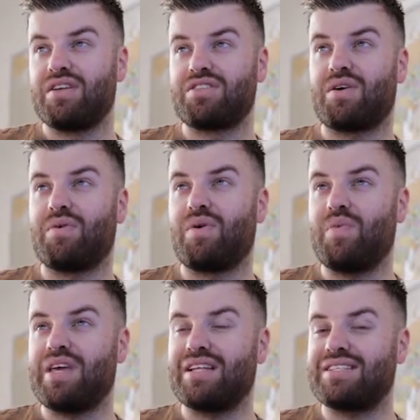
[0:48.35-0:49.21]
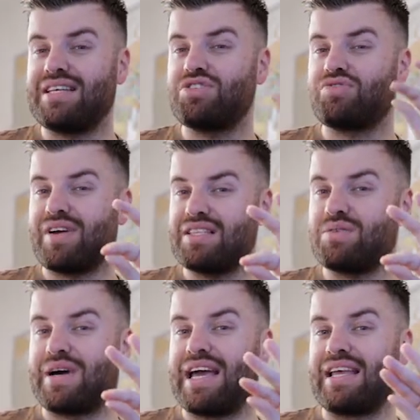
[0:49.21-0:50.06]
So we can see straight
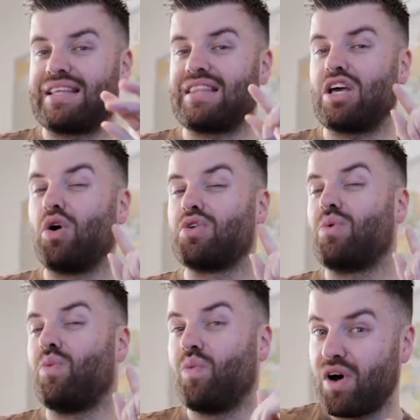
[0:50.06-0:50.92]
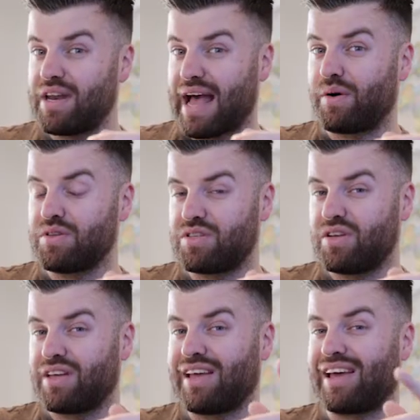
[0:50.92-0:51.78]
away that the odd one out
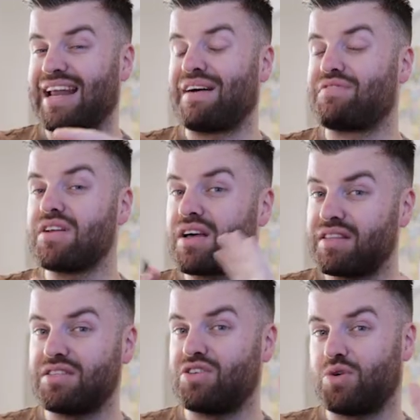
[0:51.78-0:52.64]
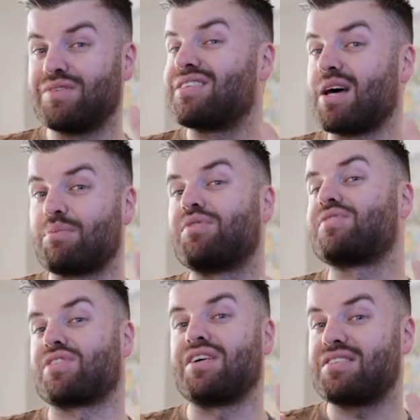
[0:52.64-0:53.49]
can have nothing to do with the number
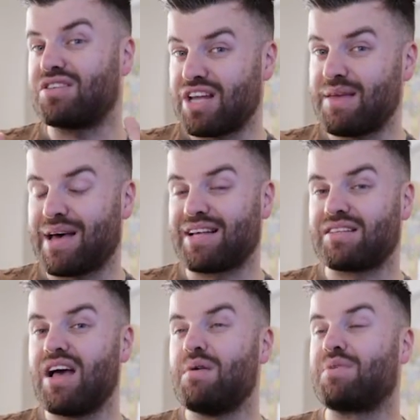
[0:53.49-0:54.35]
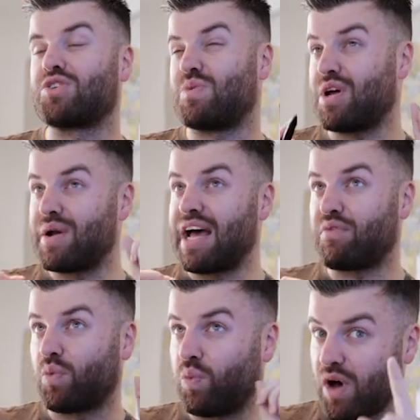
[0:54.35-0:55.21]
of sides the shape has because we don't
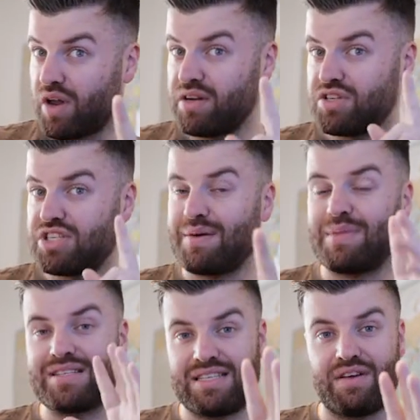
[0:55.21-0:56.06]
have one shape that's